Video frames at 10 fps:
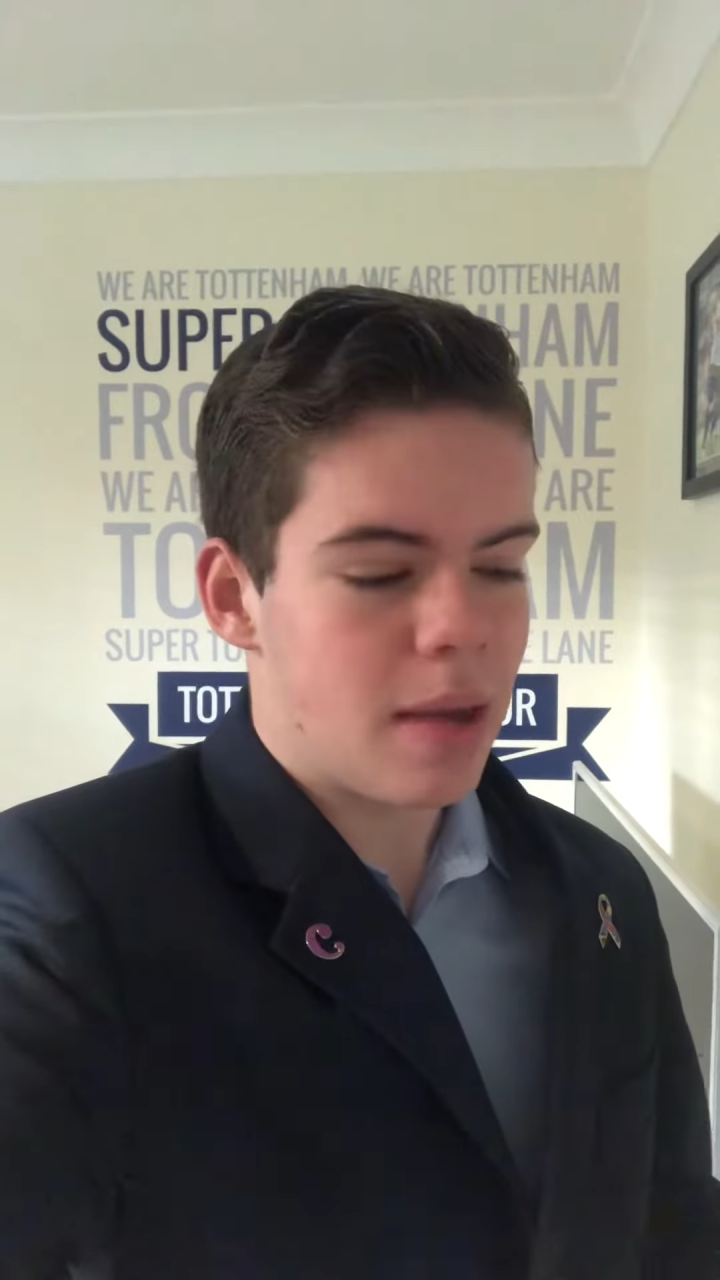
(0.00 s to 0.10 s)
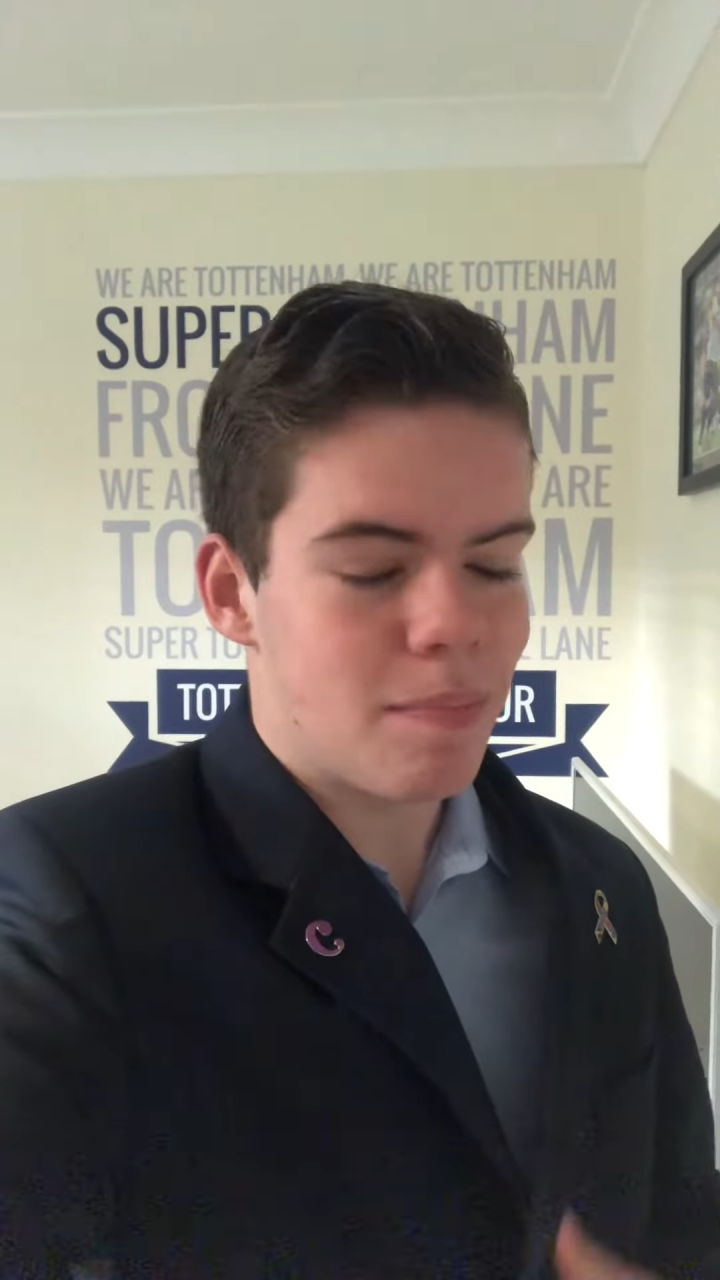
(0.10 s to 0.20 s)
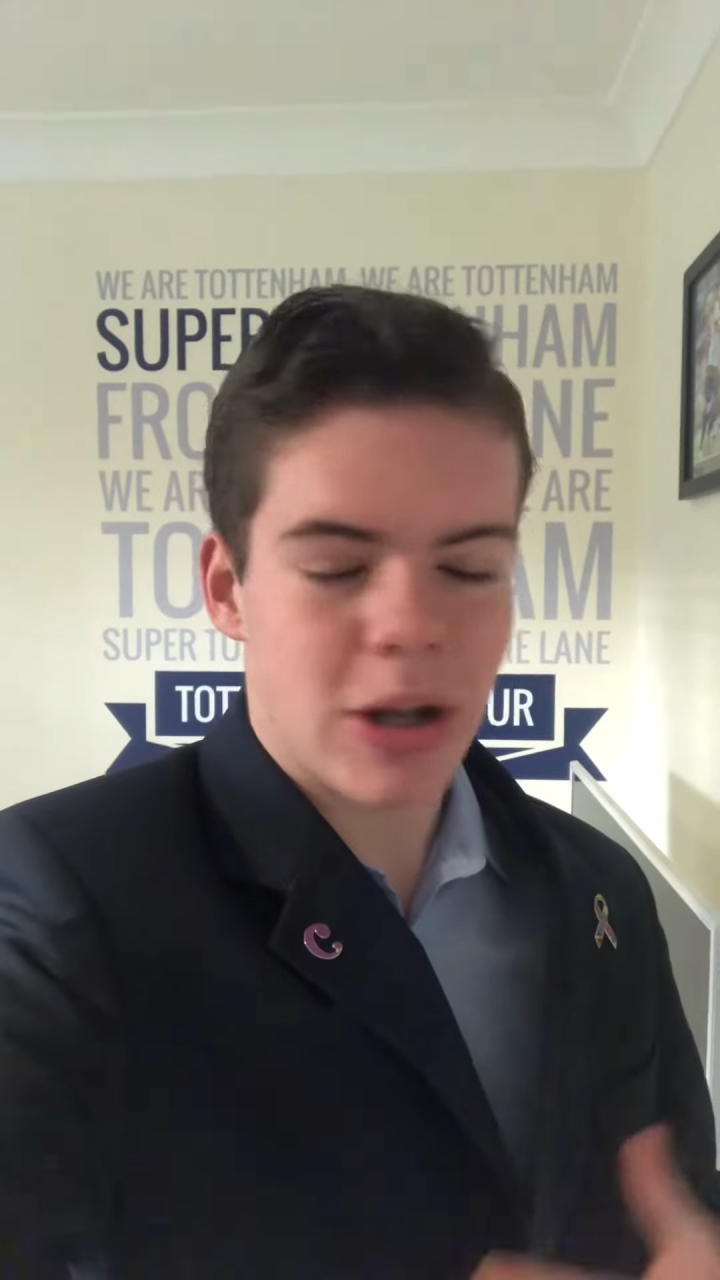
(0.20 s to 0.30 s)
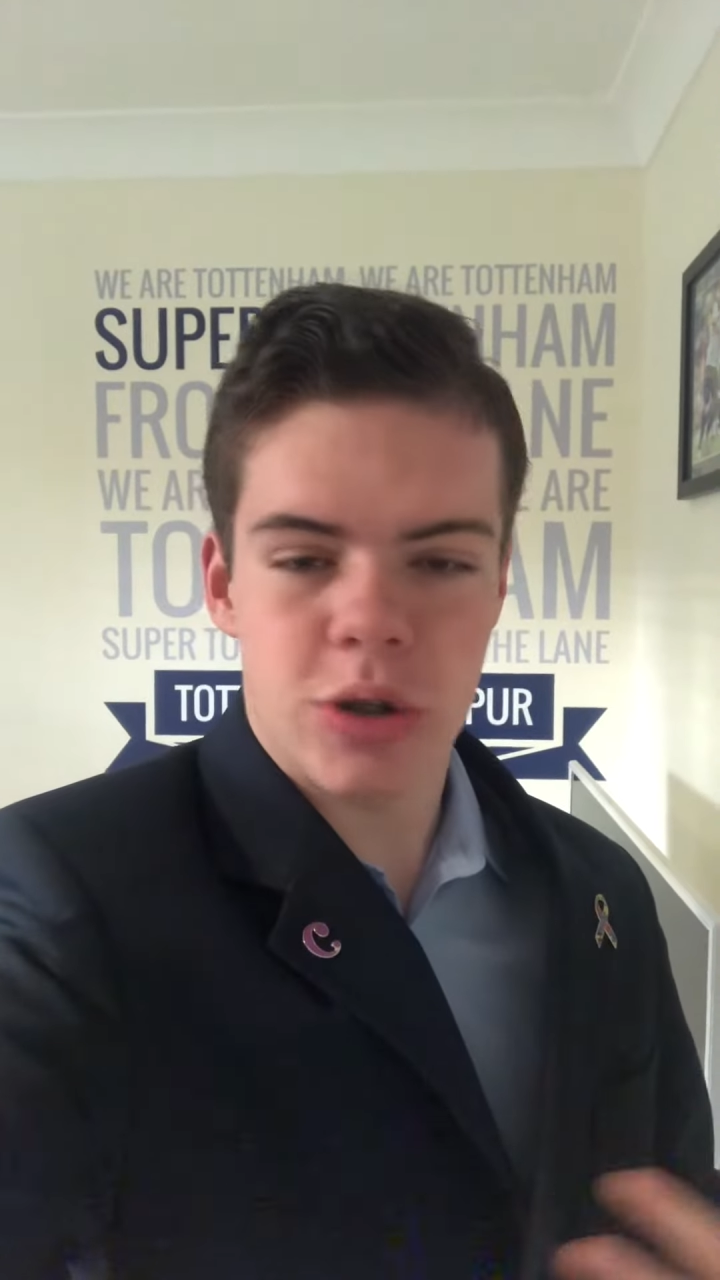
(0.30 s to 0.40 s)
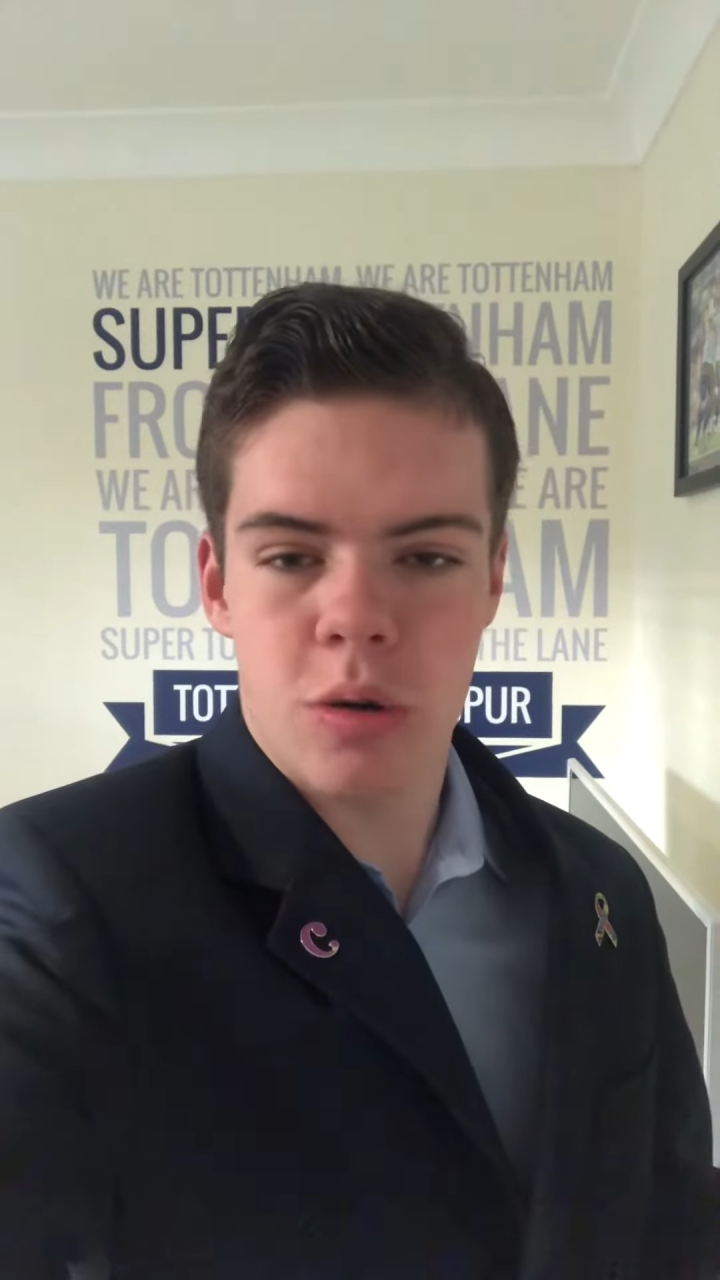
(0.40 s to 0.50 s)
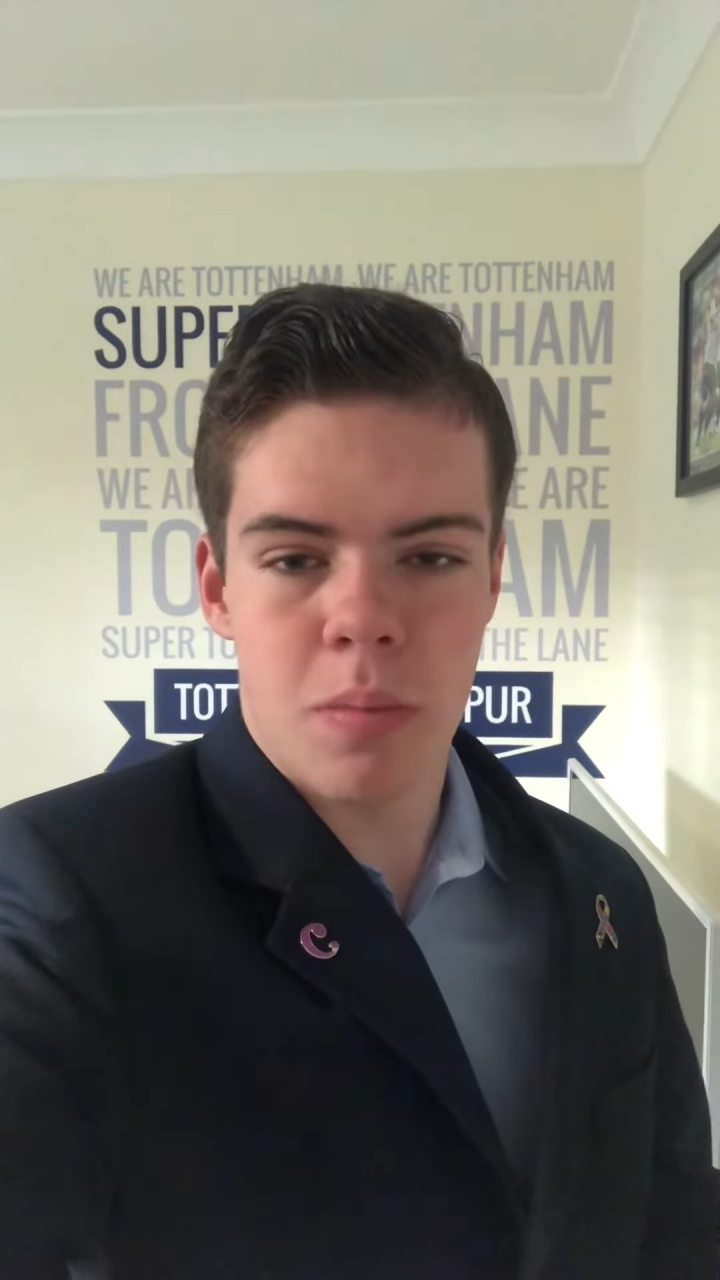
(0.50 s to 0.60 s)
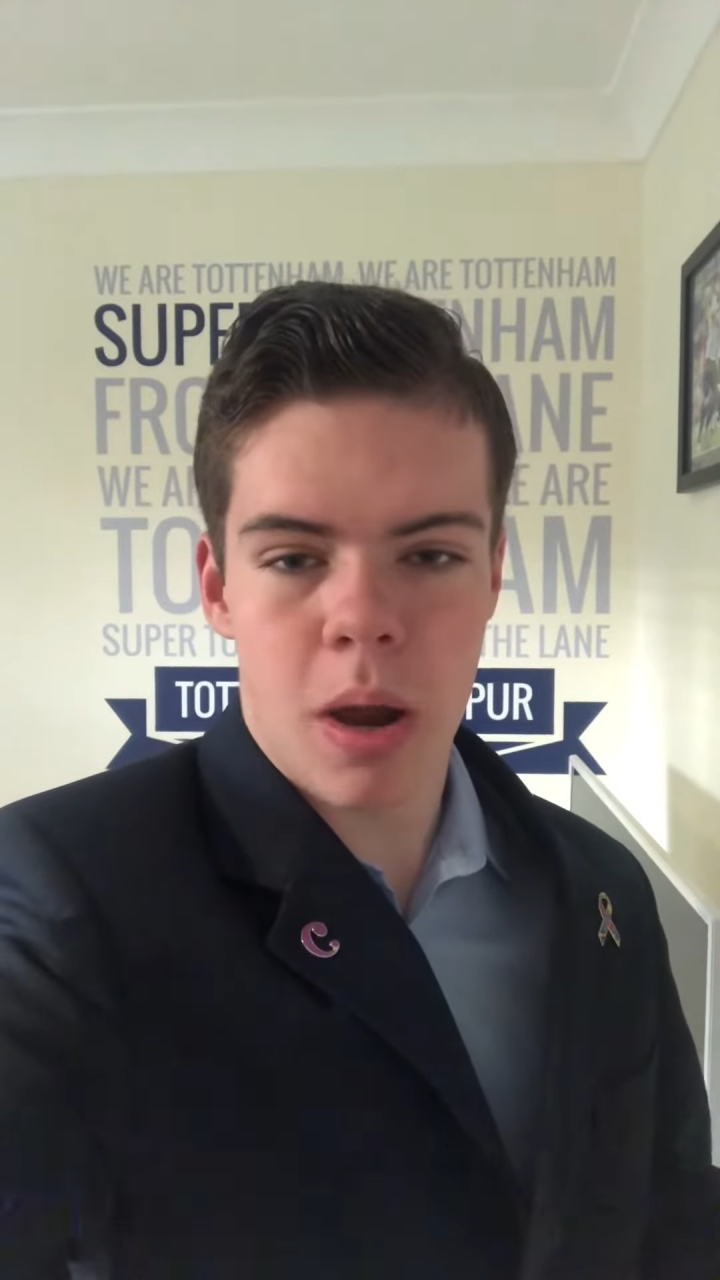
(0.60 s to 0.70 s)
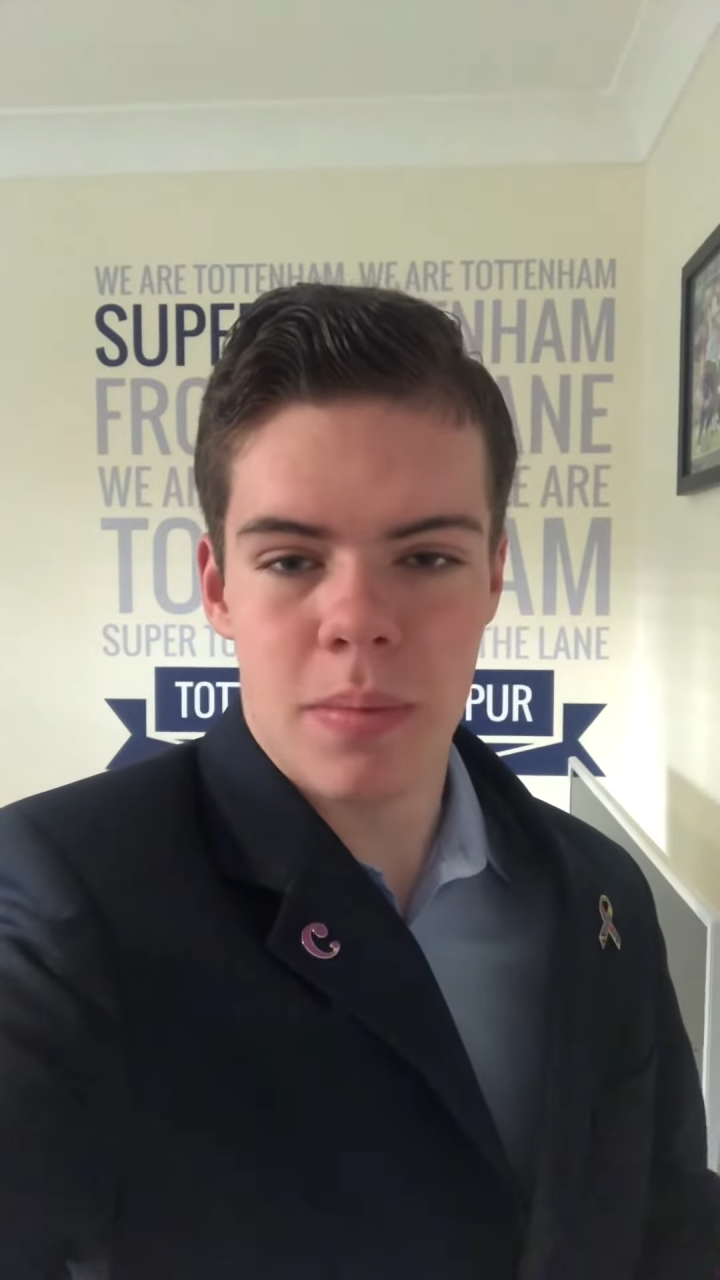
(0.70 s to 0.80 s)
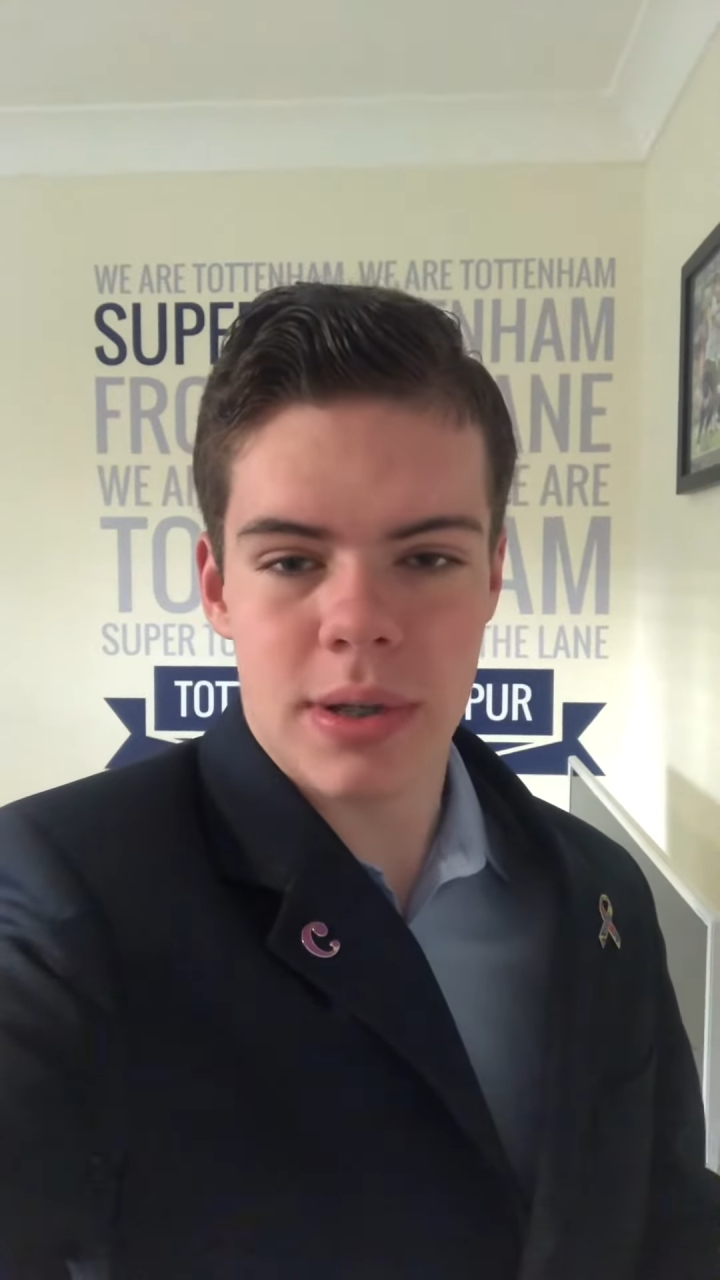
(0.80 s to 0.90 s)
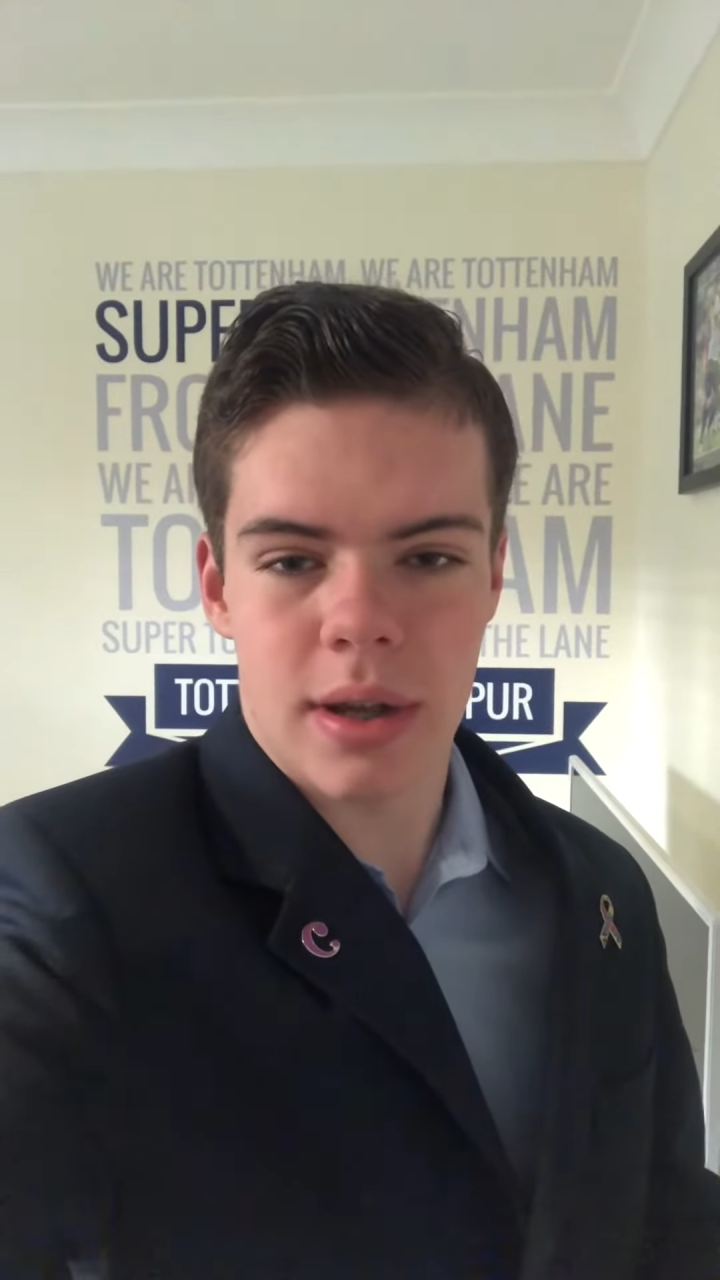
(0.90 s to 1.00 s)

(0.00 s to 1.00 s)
Magical moments